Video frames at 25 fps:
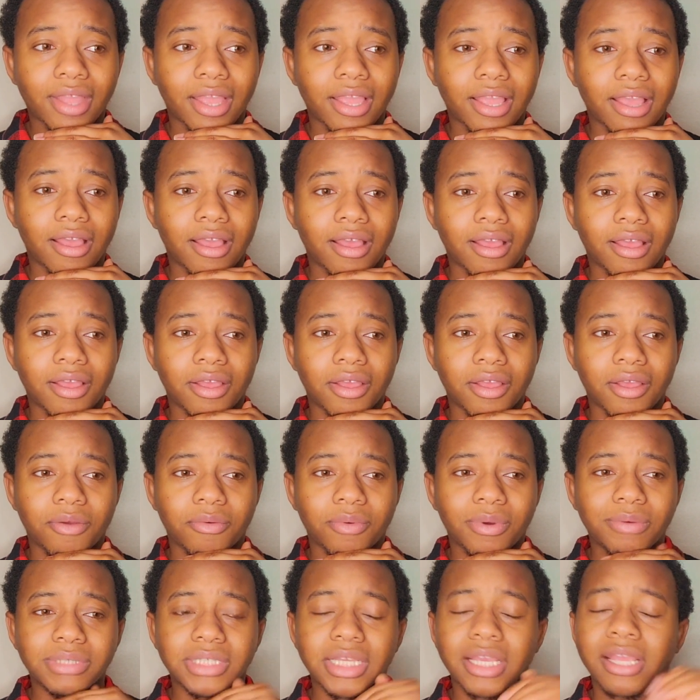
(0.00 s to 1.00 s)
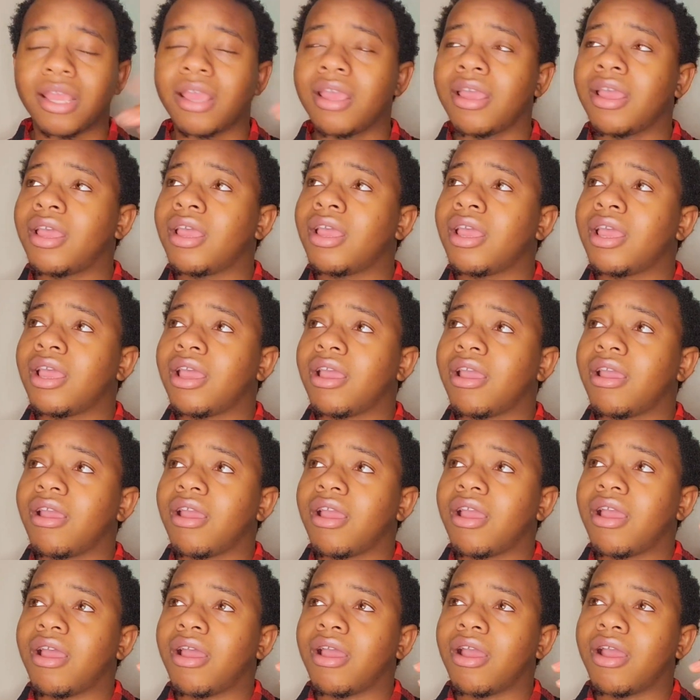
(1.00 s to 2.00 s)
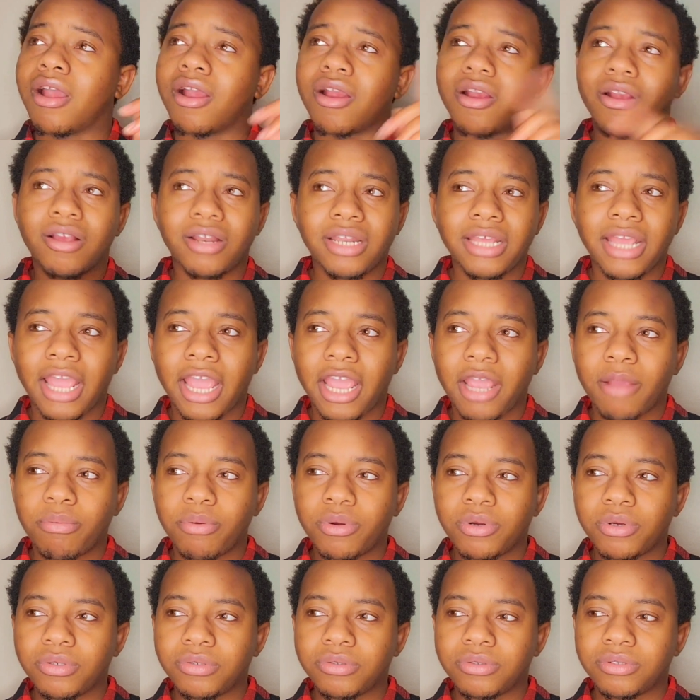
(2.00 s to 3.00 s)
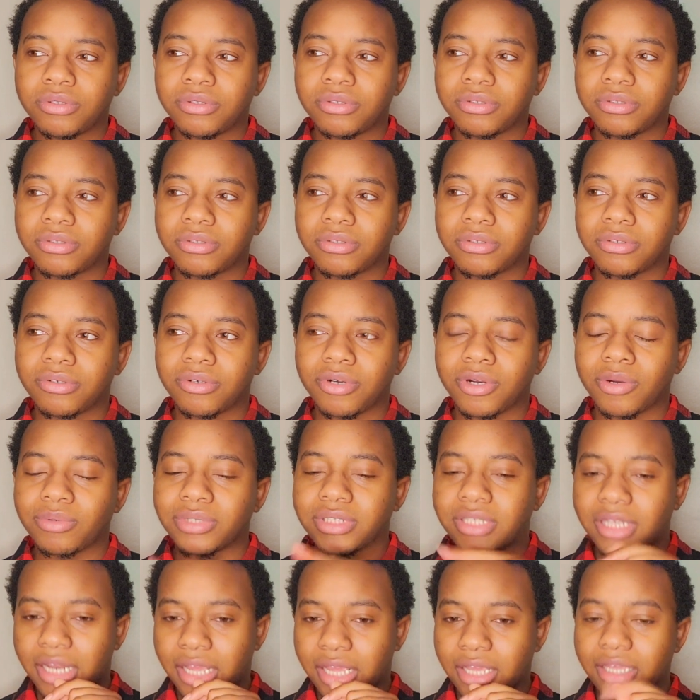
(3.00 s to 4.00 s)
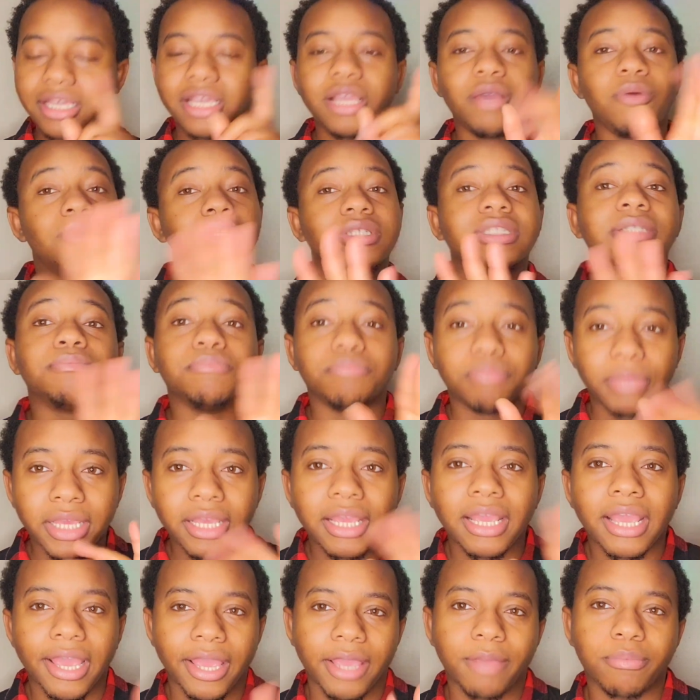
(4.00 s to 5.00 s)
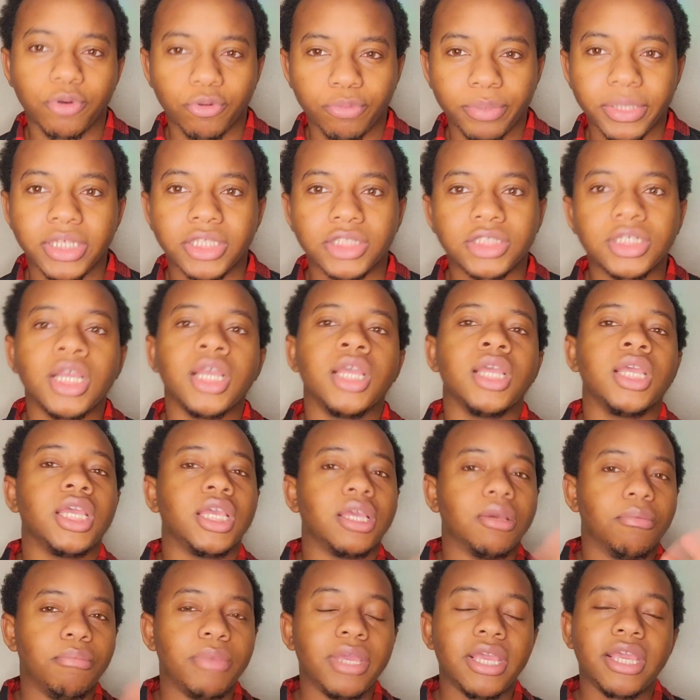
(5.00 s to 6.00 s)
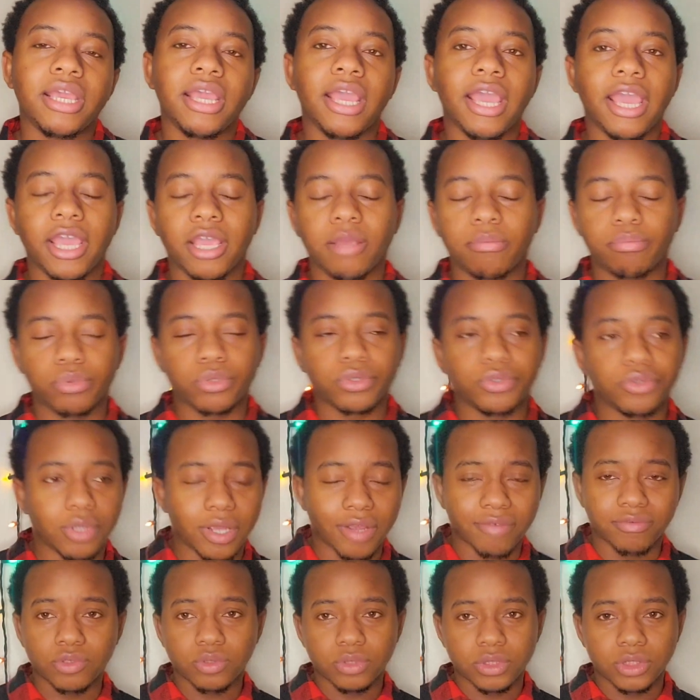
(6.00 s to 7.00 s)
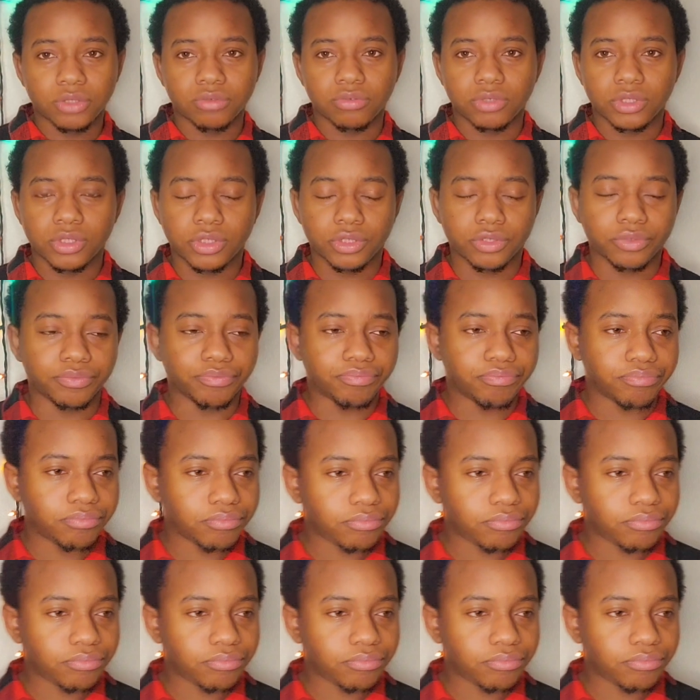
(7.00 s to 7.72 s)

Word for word: Um, what was it? Early April? Or was it like it was mid April, bitch. Mid April of 2022.